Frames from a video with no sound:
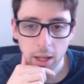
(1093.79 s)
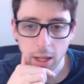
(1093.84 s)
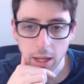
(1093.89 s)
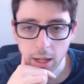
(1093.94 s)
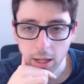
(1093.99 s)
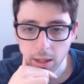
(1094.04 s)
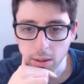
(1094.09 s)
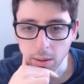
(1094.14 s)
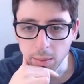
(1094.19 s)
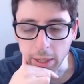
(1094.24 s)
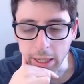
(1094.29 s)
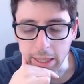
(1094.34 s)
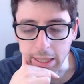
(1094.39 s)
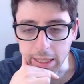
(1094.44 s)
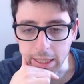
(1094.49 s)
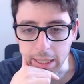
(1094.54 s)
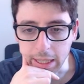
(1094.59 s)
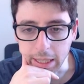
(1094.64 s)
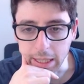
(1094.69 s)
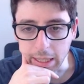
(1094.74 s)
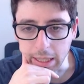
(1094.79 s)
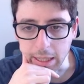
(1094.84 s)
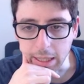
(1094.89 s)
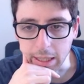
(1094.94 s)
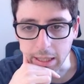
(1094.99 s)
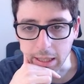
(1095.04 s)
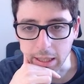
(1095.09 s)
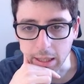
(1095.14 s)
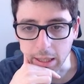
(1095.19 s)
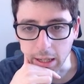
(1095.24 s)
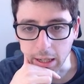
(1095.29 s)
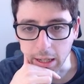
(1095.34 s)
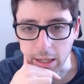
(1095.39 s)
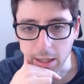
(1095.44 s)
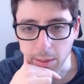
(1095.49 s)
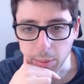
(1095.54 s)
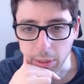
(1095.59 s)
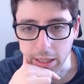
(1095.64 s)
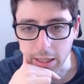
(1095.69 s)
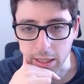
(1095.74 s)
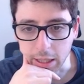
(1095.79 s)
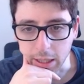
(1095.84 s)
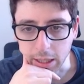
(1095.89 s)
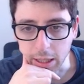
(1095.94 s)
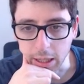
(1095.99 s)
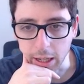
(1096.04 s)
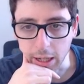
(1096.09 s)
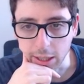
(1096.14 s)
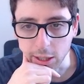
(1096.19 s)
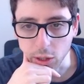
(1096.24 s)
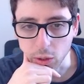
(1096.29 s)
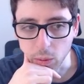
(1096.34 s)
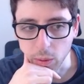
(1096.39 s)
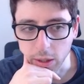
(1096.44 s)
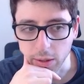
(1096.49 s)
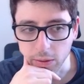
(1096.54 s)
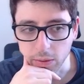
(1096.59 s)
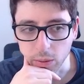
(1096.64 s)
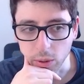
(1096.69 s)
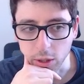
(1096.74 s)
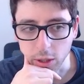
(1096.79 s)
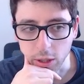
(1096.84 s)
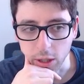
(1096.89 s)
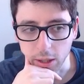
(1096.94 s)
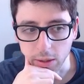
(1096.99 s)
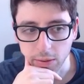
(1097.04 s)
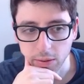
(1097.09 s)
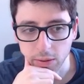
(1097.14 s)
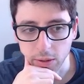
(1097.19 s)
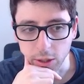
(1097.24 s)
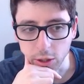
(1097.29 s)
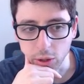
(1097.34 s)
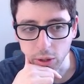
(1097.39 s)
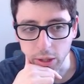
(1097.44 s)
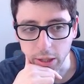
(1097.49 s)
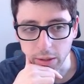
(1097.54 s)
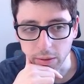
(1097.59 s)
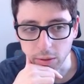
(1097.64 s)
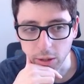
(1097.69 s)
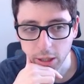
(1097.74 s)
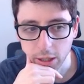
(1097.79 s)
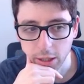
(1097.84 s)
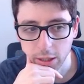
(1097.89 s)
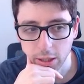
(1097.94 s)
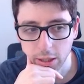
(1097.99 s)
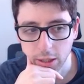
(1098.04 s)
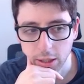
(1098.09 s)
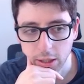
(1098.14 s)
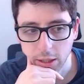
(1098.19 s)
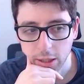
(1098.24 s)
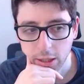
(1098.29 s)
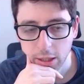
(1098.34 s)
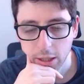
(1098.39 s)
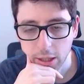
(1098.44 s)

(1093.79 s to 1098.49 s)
And my idea is basically I just want to force off a trade of rooks.